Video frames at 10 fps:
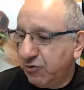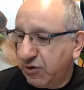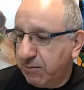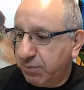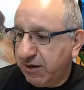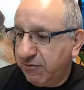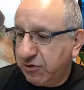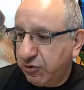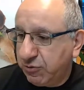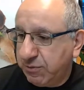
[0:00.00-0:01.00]
you can play with
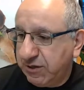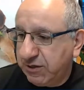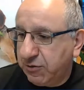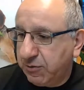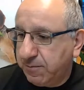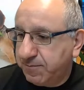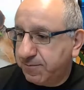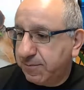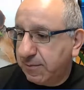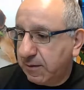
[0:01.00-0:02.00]
your Beagle.
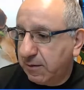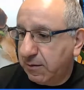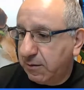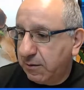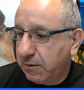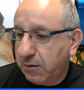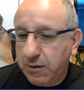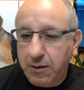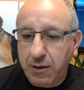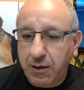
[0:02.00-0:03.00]

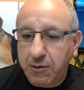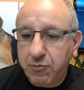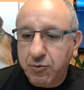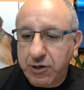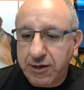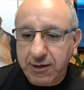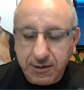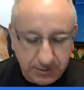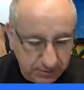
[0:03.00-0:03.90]
I'm going to